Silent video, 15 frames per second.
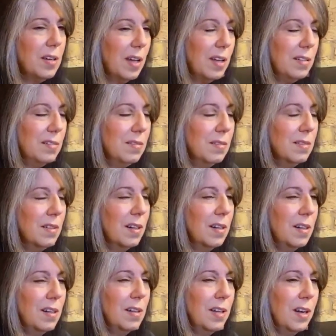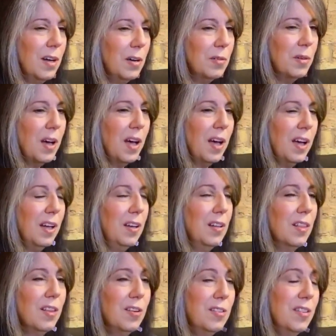And, you know, I
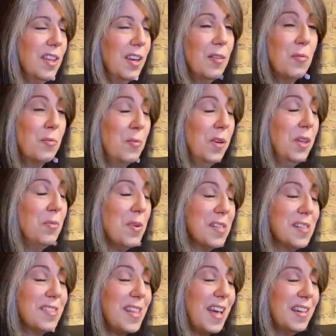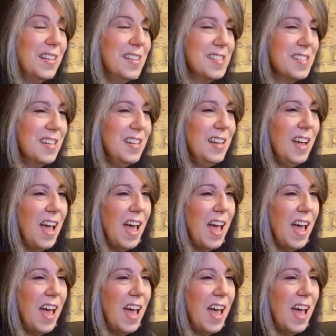learned that it really wasn't that easy.